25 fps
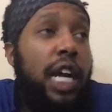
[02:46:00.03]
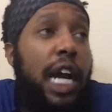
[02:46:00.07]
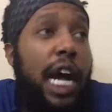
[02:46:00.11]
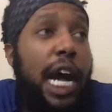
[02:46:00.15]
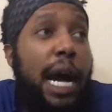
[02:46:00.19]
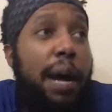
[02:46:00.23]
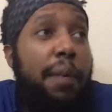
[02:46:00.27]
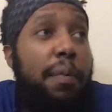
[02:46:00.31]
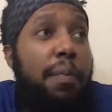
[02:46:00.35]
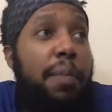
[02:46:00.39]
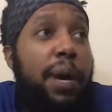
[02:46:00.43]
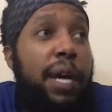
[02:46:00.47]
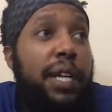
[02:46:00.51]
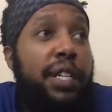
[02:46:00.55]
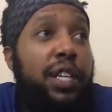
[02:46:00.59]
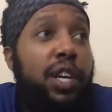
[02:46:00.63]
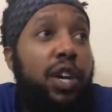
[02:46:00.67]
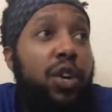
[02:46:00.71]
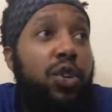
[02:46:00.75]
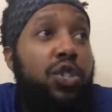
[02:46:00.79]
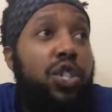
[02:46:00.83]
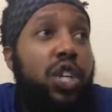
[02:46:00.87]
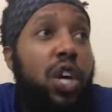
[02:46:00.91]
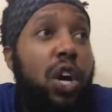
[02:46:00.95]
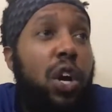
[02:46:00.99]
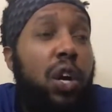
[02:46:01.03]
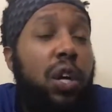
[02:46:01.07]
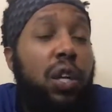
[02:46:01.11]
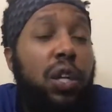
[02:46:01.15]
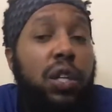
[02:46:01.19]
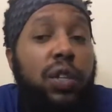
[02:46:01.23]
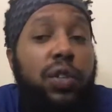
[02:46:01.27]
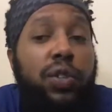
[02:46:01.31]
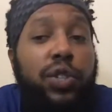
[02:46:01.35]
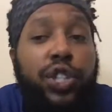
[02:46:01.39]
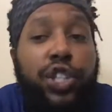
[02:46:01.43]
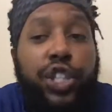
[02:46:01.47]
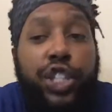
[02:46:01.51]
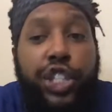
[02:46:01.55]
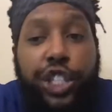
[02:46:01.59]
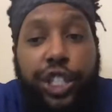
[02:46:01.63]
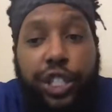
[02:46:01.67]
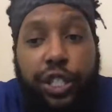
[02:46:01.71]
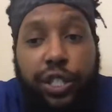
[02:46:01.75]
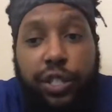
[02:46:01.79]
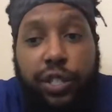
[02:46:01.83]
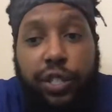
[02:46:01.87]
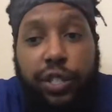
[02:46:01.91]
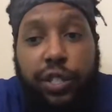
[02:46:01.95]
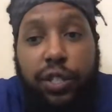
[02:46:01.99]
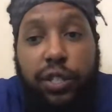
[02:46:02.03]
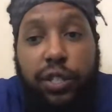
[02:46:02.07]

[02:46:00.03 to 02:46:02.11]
I'm about to go talk a little shit